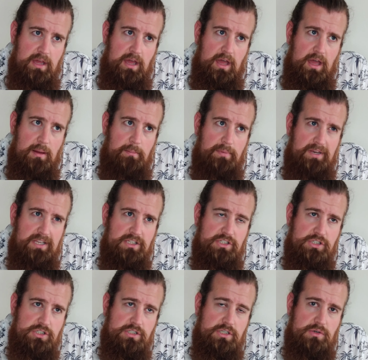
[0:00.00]
but it's
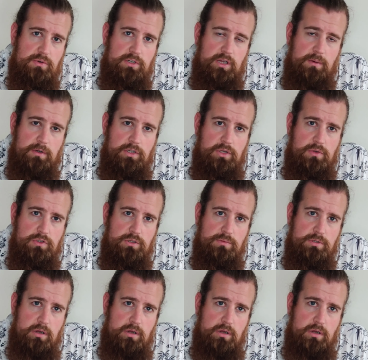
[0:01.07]
just the audio on YouTube,